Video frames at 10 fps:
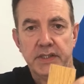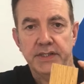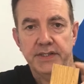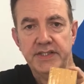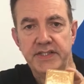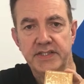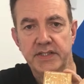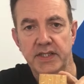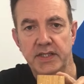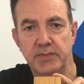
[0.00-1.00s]
This is
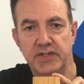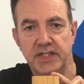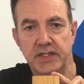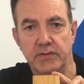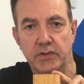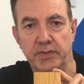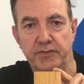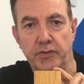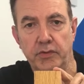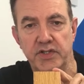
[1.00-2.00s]
the material
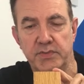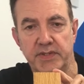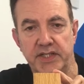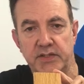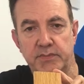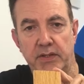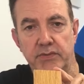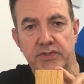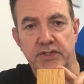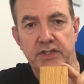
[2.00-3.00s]
before it's been
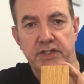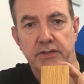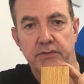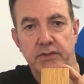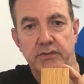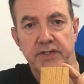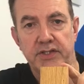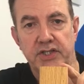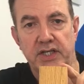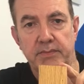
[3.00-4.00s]
exposed to the QUV
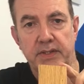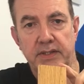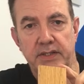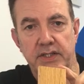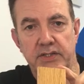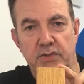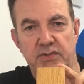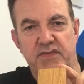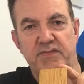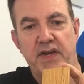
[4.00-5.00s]
chamber. So
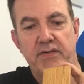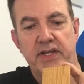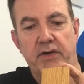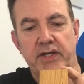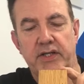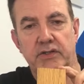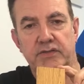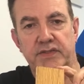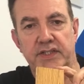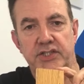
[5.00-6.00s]
it's a very high gloss
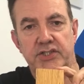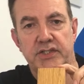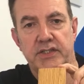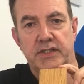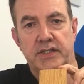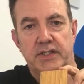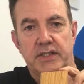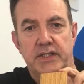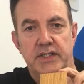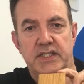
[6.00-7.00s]
finish,
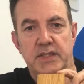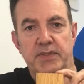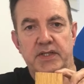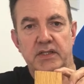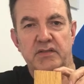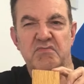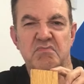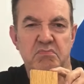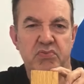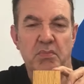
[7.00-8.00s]
typical of
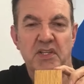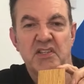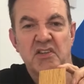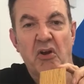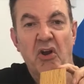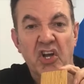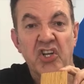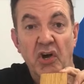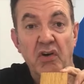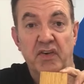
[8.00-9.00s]
probably, like a
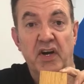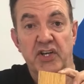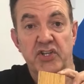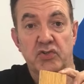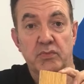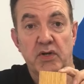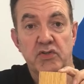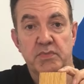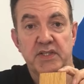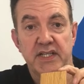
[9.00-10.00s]
yacht varnish
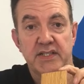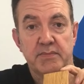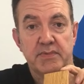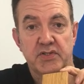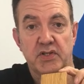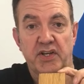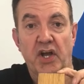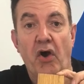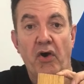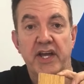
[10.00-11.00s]
almost, but it is a like a
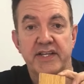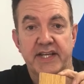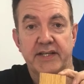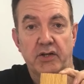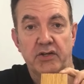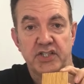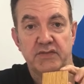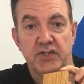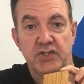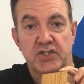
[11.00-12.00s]
higher technology
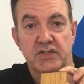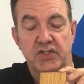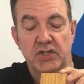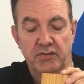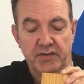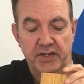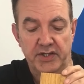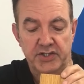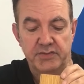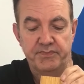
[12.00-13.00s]
version of a yacht varnish.